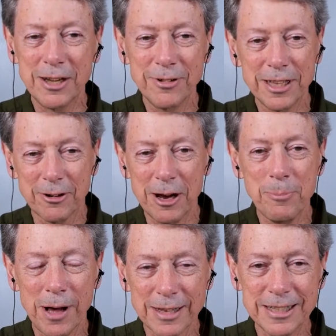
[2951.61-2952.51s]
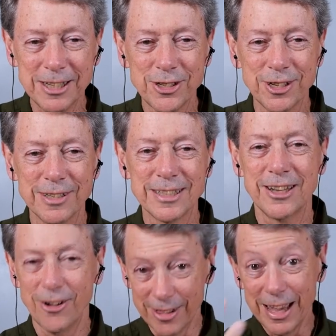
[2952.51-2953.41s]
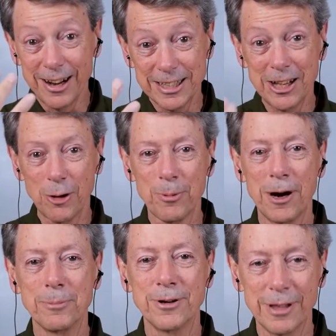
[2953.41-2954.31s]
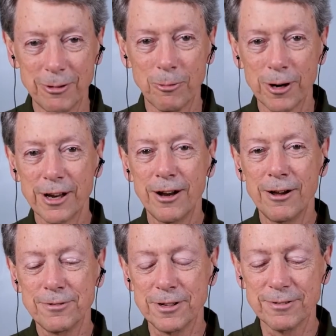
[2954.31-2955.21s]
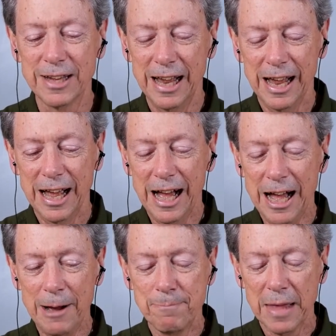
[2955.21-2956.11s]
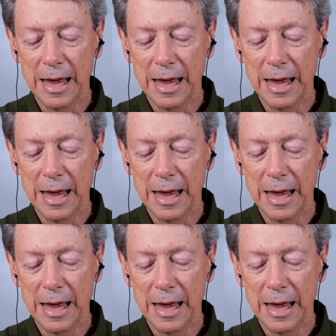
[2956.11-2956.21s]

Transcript: Even the great politicians, you know, they had a teleprompter they were working off of. Uh,